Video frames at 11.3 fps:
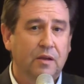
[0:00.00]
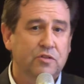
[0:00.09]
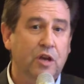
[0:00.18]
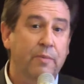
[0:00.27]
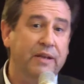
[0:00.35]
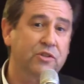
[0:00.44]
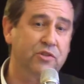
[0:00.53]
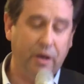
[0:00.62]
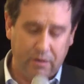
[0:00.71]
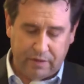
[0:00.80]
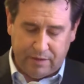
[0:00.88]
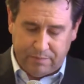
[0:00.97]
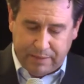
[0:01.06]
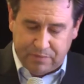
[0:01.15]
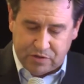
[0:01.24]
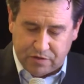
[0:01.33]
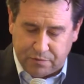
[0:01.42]
So much so that
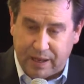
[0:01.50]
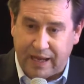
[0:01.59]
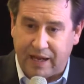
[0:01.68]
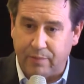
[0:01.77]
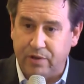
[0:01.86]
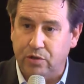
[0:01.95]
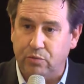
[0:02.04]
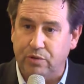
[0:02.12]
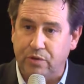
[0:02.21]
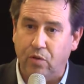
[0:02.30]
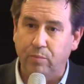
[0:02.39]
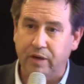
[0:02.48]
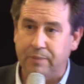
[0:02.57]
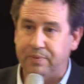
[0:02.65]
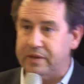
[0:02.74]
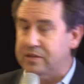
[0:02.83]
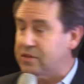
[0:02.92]
members of Parliament who would normally
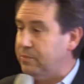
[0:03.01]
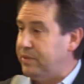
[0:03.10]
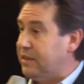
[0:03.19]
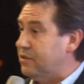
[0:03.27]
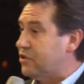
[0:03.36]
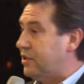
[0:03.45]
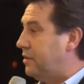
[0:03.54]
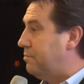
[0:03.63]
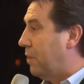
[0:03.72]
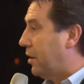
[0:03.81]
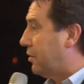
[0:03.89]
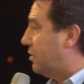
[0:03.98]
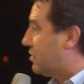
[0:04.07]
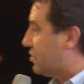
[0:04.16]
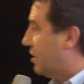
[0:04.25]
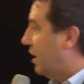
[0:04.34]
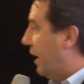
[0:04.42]
be considered
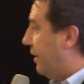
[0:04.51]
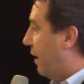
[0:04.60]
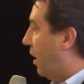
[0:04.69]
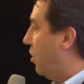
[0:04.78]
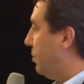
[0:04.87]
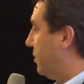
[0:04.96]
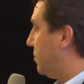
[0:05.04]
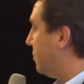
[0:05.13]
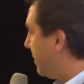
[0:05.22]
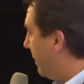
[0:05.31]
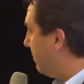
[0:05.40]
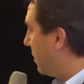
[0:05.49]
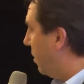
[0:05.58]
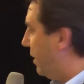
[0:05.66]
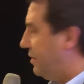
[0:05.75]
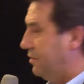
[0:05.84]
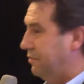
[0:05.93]
moderates and open to some
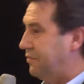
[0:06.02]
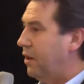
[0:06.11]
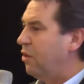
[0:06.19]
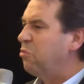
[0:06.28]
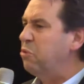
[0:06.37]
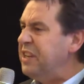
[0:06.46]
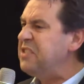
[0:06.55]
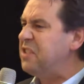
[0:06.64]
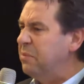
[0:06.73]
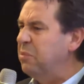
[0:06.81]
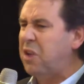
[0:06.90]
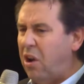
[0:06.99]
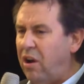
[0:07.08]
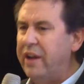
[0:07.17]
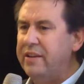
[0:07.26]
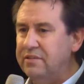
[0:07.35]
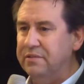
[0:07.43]
kind of reasonable
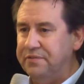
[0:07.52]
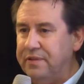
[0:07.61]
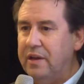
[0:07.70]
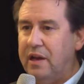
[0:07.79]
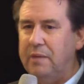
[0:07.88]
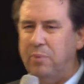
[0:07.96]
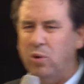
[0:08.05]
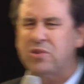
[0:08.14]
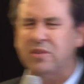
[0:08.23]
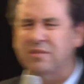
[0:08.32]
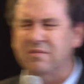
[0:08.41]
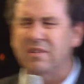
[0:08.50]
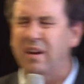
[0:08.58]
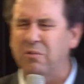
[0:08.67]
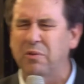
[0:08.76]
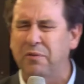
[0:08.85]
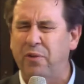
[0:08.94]
kind of abortion
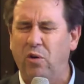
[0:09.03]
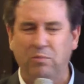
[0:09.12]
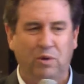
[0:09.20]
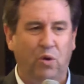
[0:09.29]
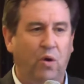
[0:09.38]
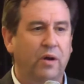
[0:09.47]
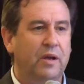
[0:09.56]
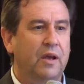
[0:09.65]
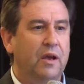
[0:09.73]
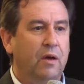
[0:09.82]
reform law